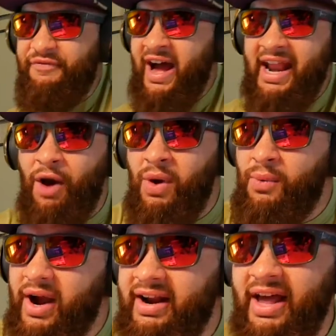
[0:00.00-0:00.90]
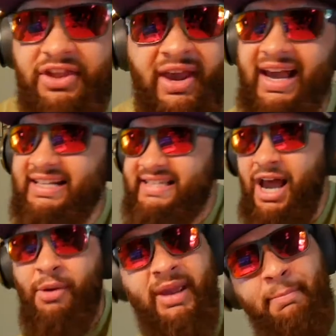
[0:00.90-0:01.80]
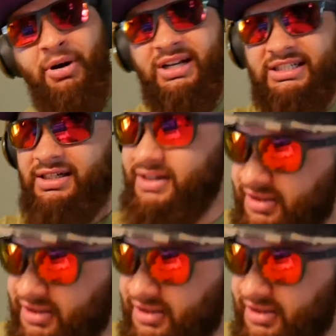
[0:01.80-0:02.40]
find out one way or another. You ain't gotta tell me. I'm pushing.